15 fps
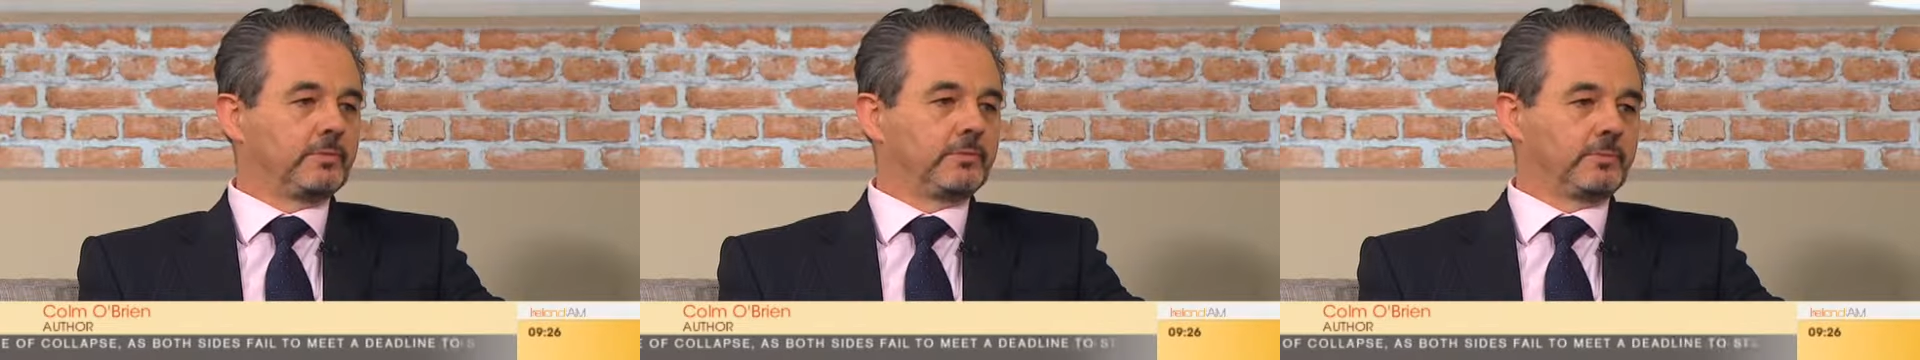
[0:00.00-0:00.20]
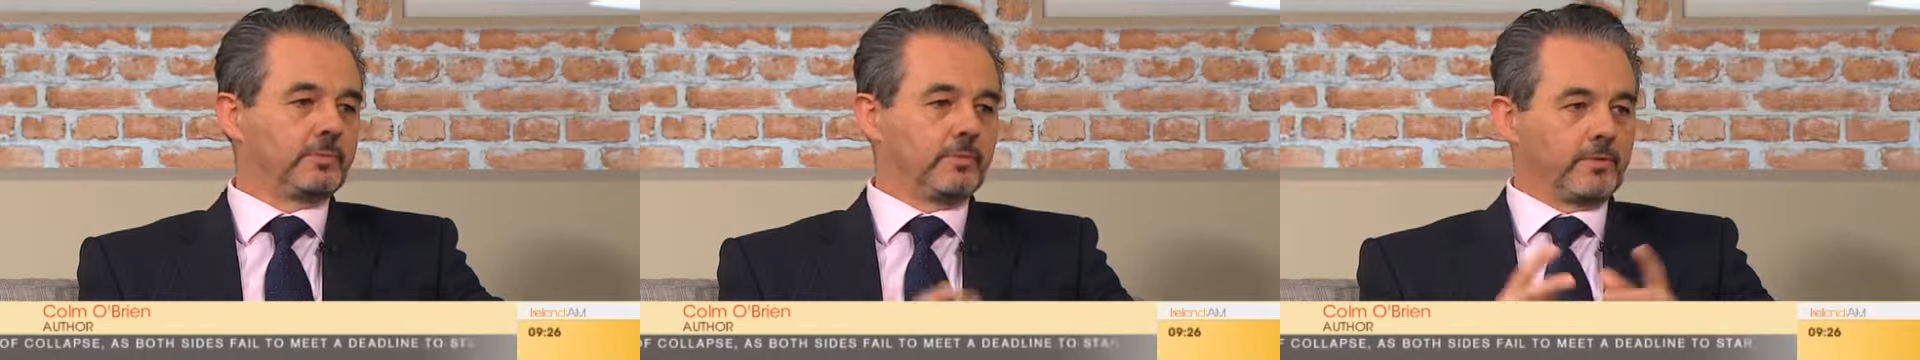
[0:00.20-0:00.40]

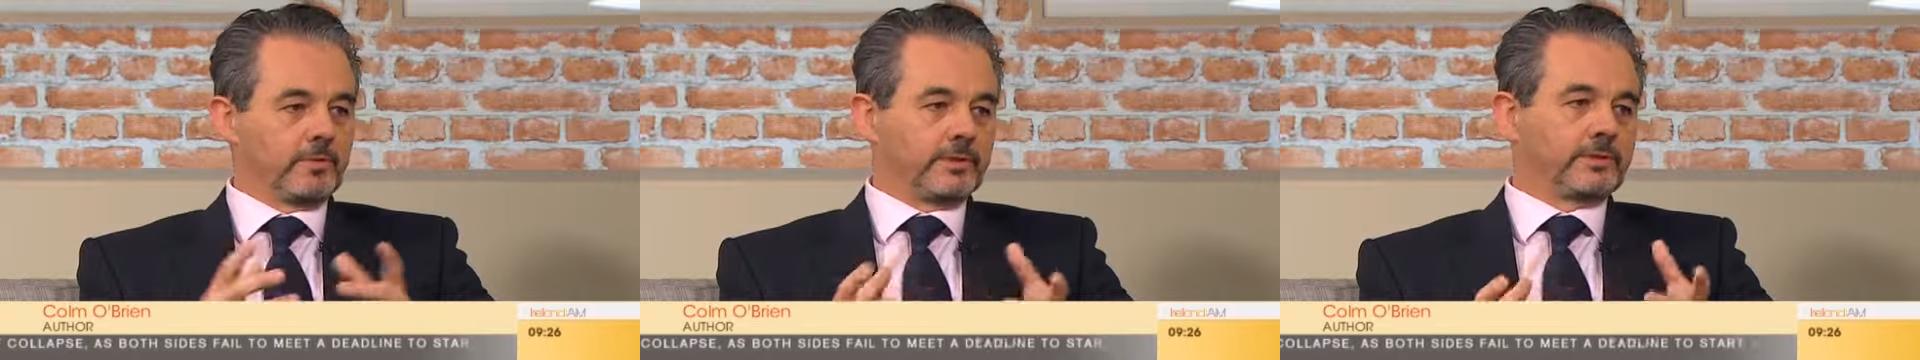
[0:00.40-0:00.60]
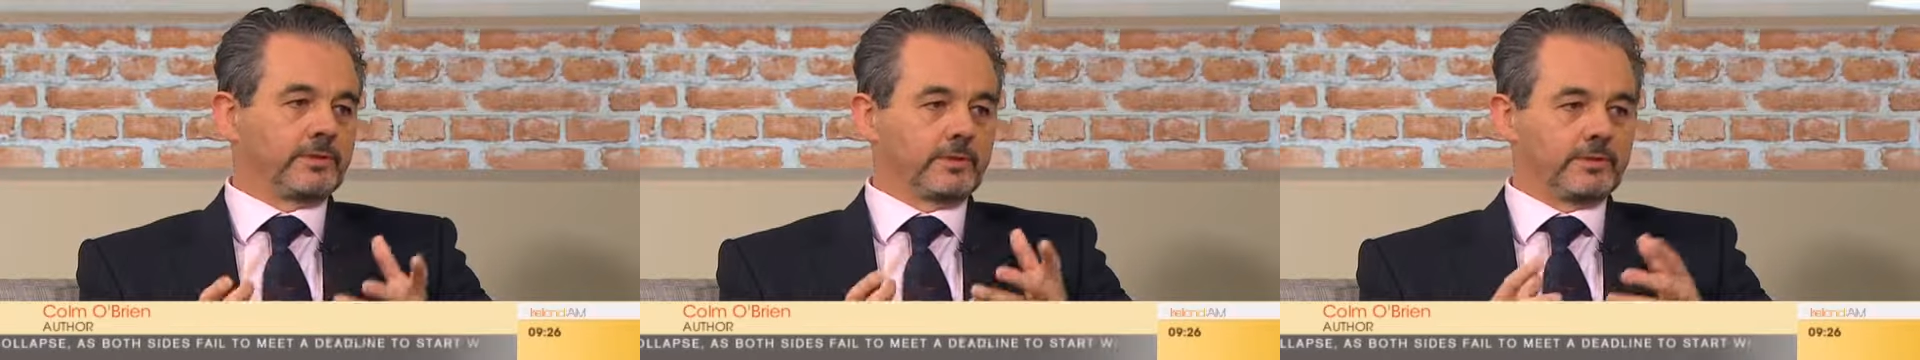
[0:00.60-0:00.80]
to be born
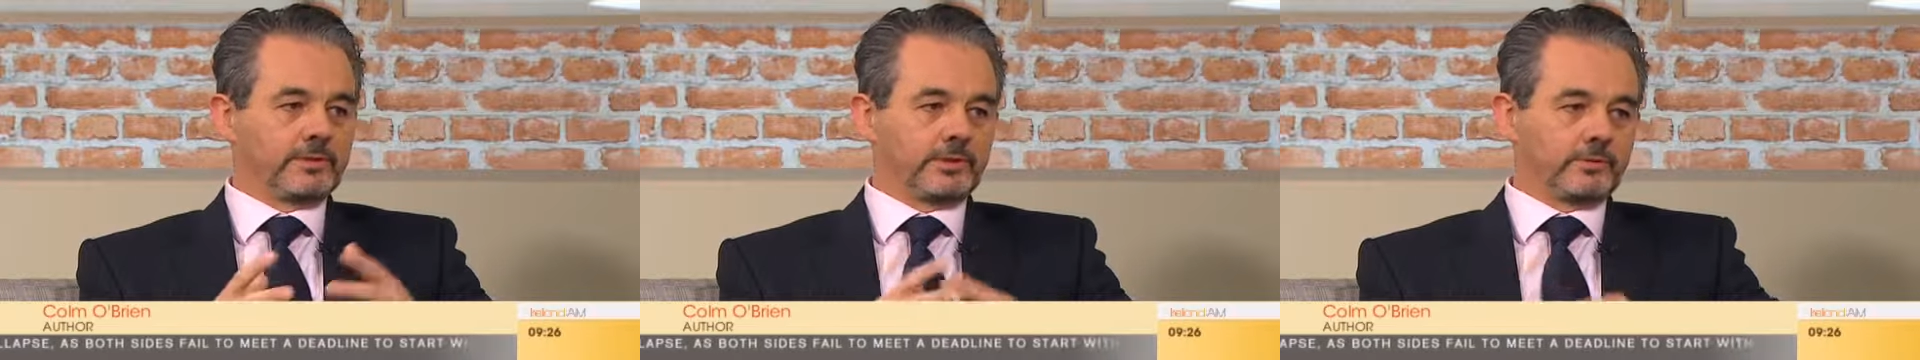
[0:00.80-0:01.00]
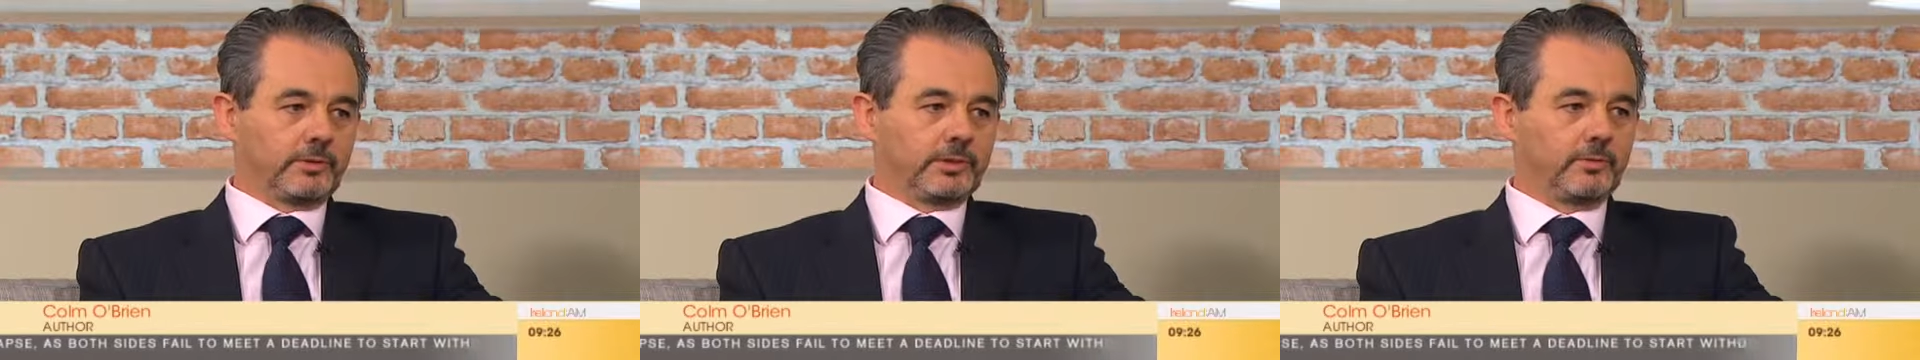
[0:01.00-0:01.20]
into this
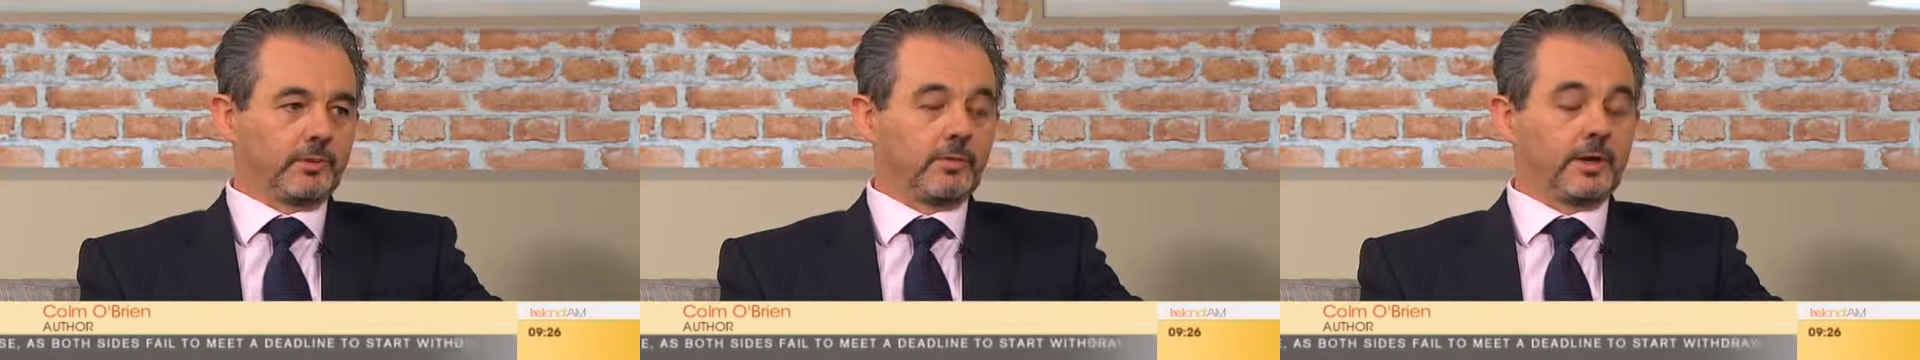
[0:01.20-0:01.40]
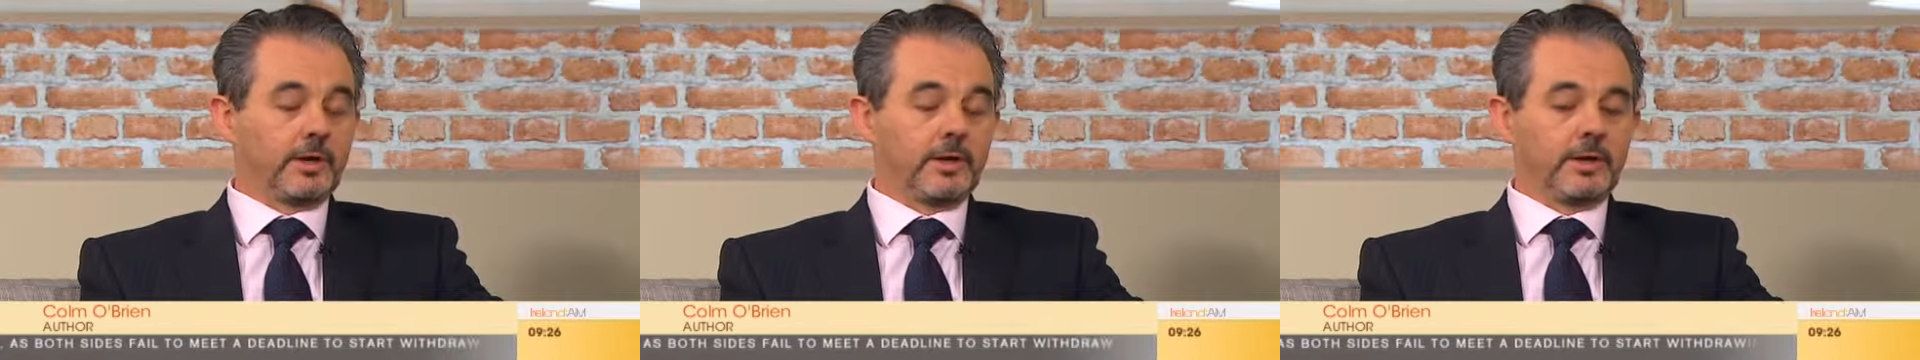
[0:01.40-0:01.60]
situation we
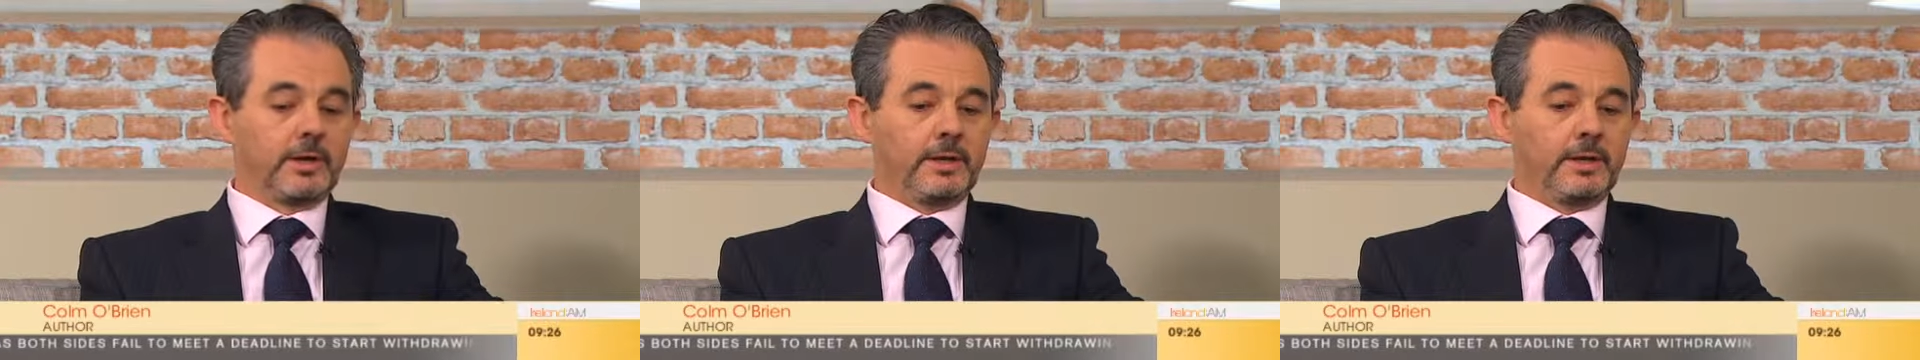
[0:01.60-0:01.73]
were.